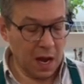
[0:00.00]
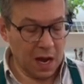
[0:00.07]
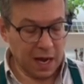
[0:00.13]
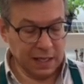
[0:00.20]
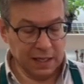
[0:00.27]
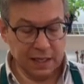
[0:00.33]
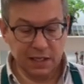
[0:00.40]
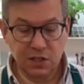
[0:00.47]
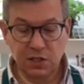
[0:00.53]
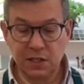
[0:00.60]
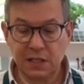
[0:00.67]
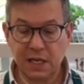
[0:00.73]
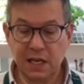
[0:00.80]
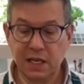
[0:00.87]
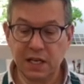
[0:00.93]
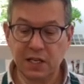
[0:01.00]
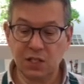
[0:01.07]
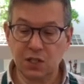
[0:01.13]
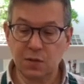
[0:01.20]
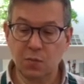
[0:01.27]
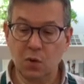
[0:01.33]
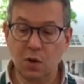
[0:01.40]
I like to take a
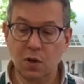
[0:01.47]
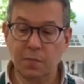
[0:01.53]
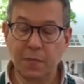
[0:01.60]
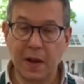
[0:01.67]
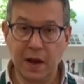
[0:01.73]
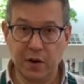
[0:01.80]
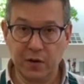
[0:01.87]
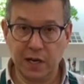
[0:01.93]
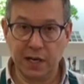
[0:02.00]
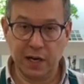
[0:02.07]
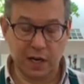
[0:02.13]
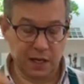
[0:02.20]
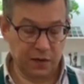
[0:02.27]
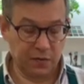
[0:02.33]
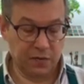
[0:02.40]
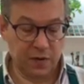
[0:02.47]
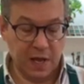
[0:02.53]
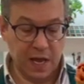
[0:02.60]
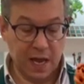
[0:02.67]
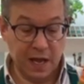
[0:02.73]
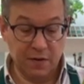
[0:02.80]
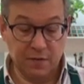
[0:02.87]
small paring knife
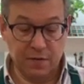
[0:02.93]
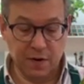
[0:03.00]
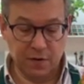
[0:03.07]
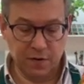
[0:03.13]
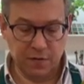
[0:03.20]
and very,